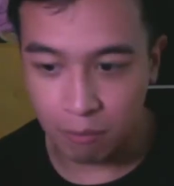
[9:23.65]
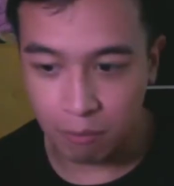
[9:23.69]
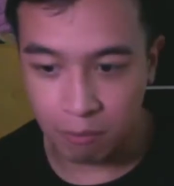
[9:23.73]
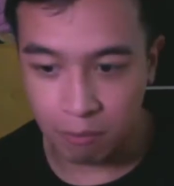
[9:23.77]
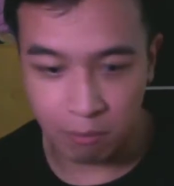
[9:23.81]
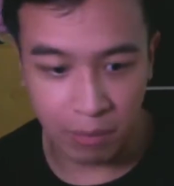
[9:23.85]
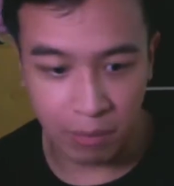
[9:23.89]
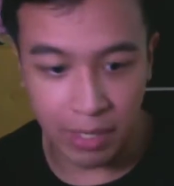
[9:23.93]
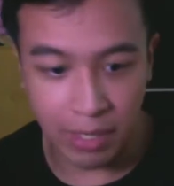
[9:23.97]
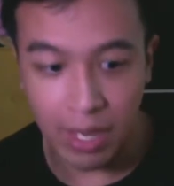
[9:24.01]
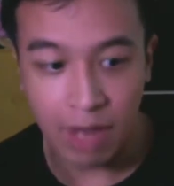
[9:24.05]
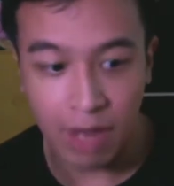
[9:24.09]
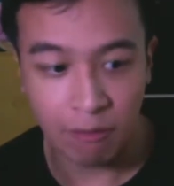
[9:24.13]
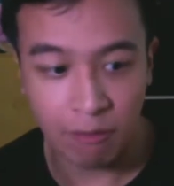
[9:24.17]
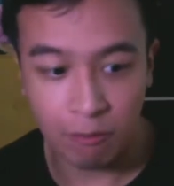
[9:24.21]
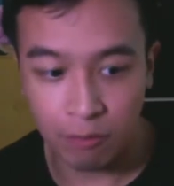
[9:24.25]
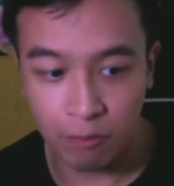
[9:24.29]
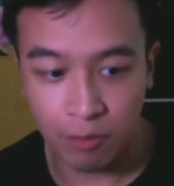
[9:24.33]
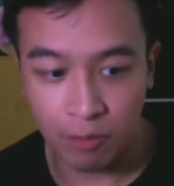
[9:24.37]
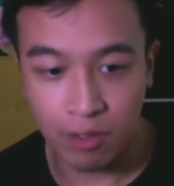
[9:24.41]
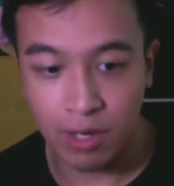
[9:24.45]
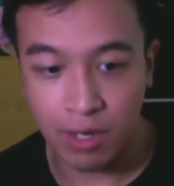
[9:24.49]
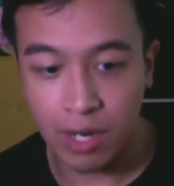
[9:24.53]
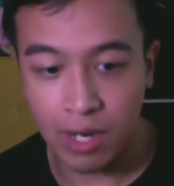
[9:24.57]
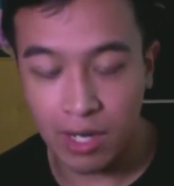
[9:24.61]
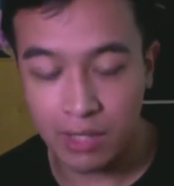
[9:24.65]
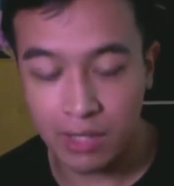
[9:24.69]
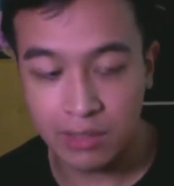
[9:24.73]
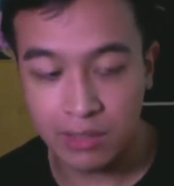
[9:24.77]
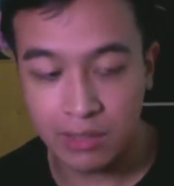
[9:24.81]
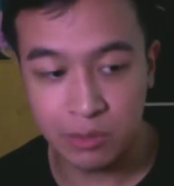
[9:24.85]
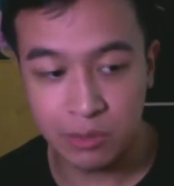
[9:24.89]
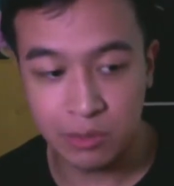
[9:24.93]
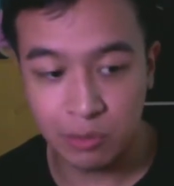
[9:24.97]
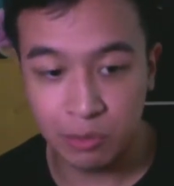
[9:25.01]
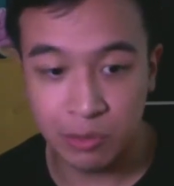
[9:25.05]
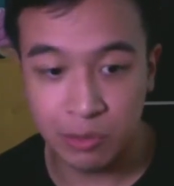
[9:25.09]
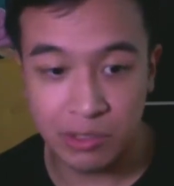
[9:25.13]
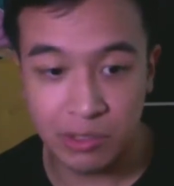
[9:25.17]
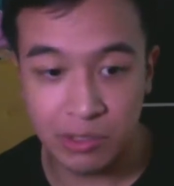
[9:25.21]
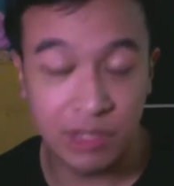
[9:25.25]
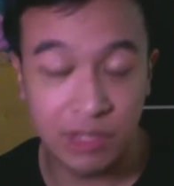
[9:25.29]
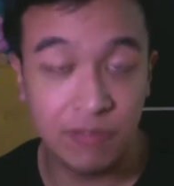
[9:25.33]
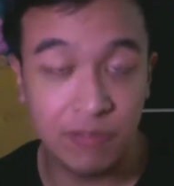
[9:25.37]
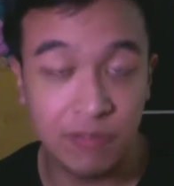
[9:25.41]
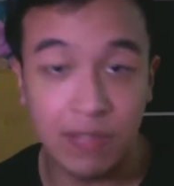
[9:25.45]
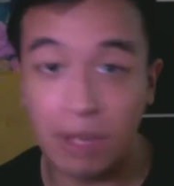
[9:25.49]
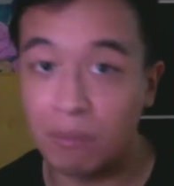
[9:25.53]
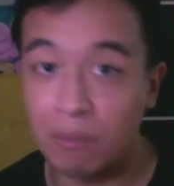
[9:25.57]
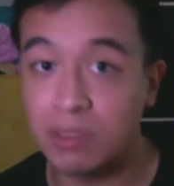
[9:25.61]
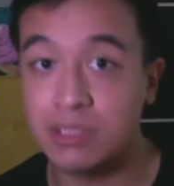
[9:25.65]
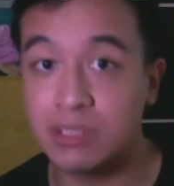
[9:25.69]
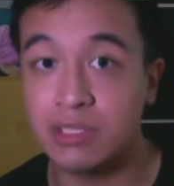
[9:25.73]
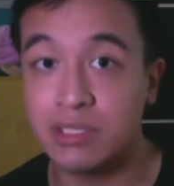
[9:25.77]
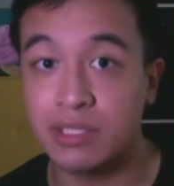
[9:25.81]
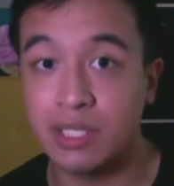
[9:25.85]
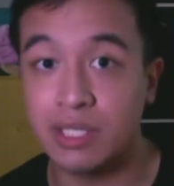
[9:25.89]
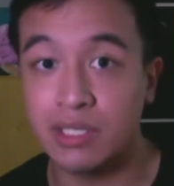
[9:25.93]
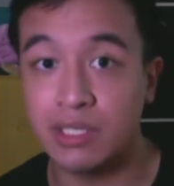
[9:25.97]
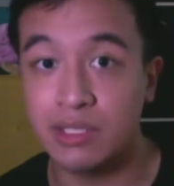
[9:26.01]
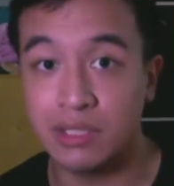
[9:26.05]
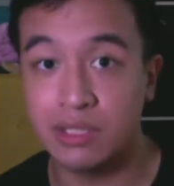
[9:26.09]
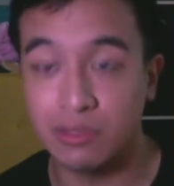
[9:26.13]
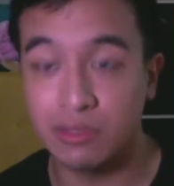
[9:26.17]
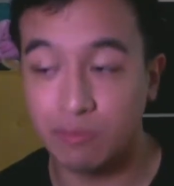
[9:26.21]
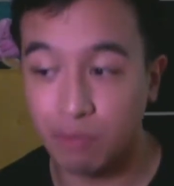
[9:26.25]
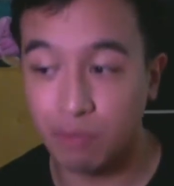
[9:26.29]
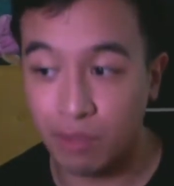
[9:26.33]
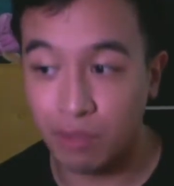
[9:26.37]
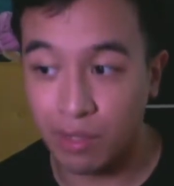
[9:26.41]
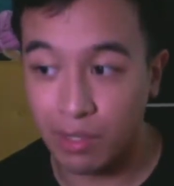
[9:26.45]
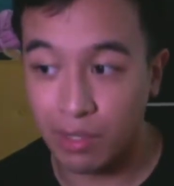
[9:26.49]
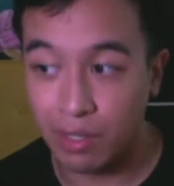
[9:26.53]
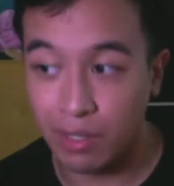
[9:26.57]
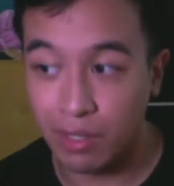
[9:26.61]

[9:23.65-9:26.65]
But yeah, for us to receive that much attention for a